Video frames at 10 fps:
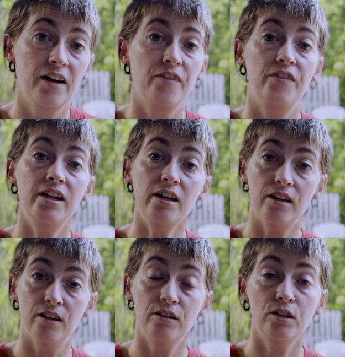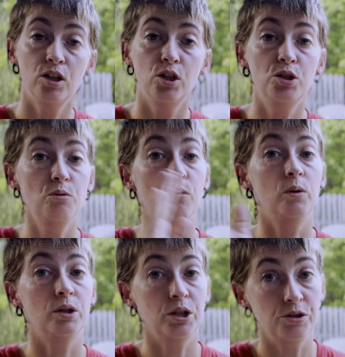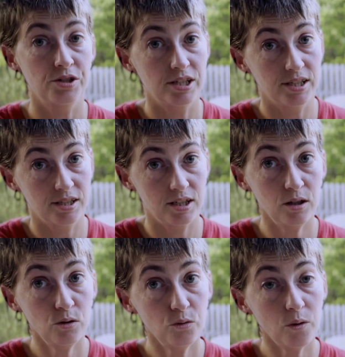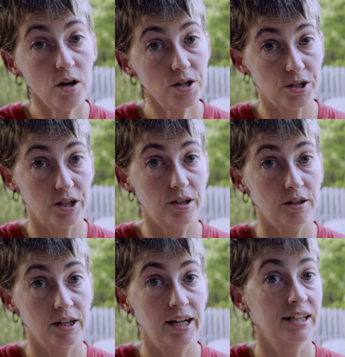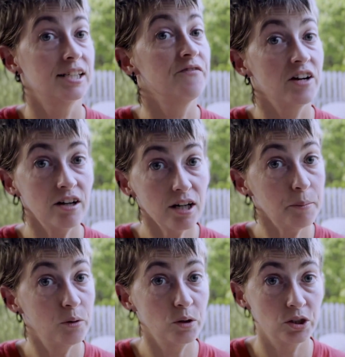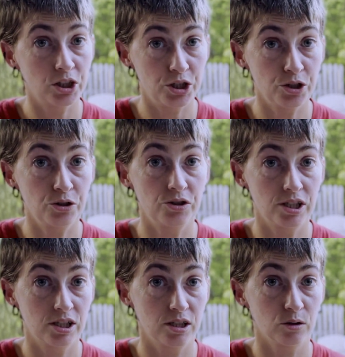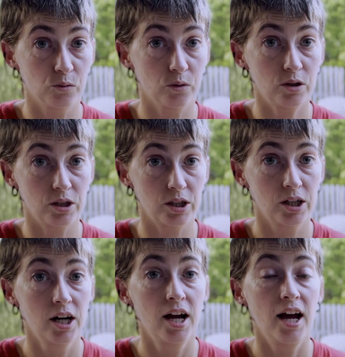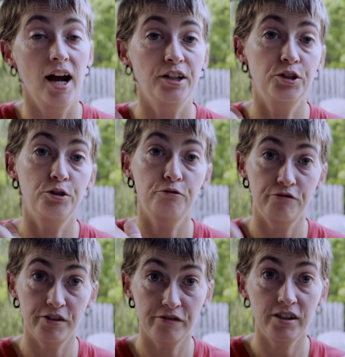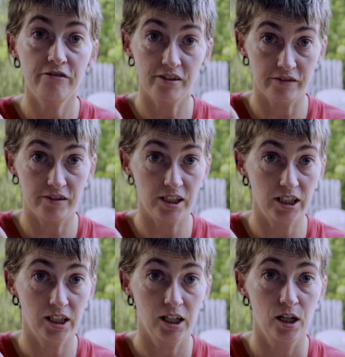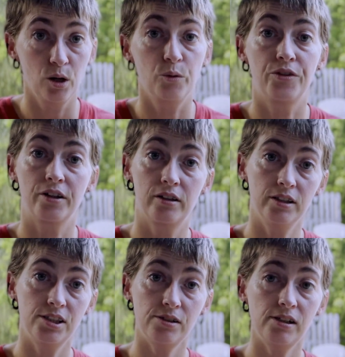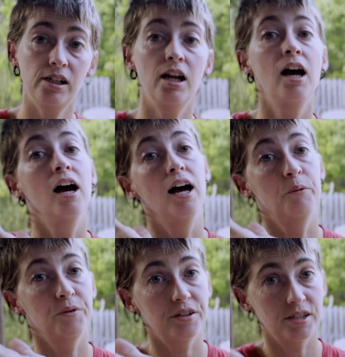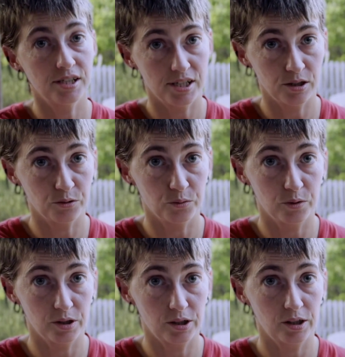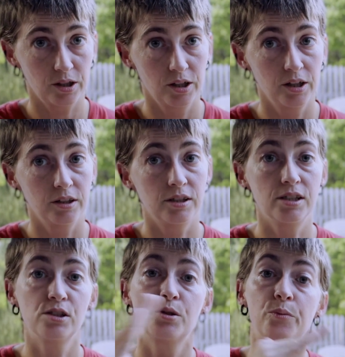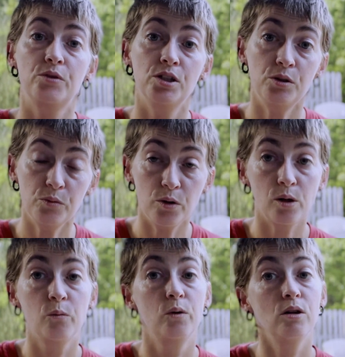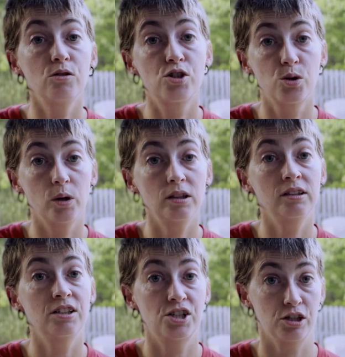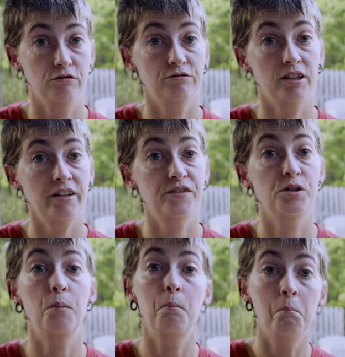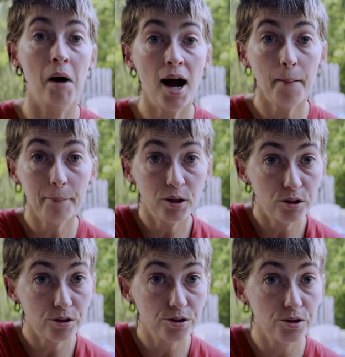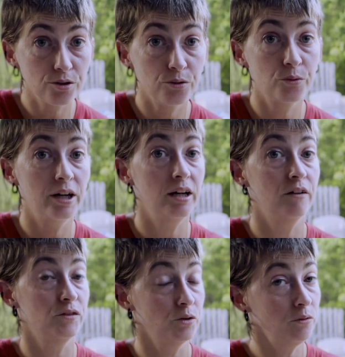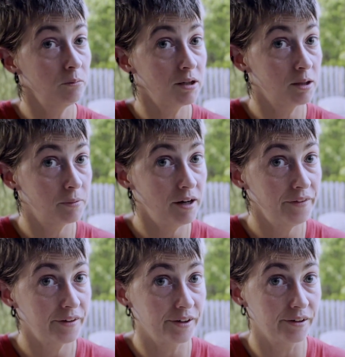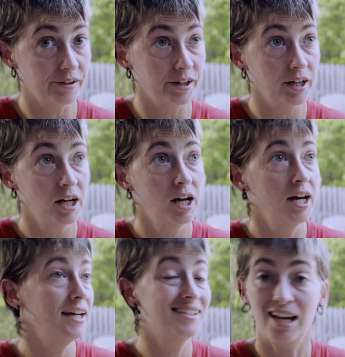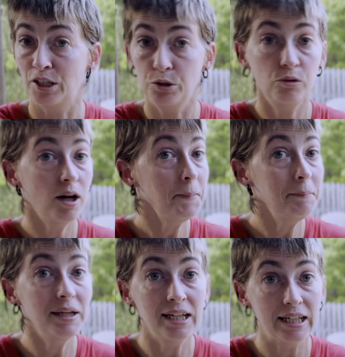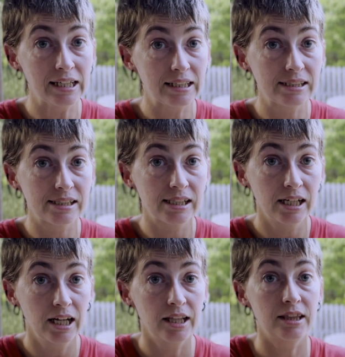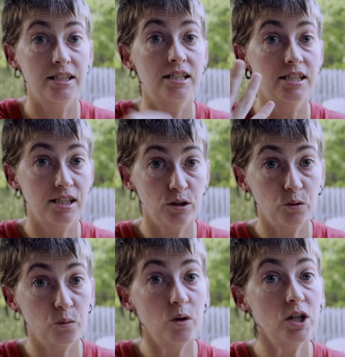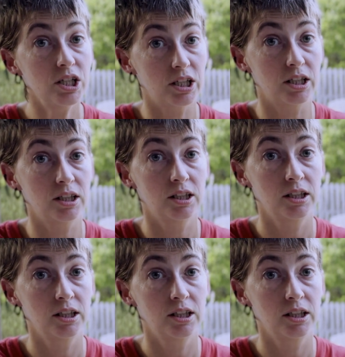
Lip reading: Then you will want to use distilled water, and it's very important that you use distilled water, and you do 50-50 with the glycerin and with the distilled water. The distilled water will shorten the shelf life, so my personal way of doing my apothecary is I do not mix the distilled water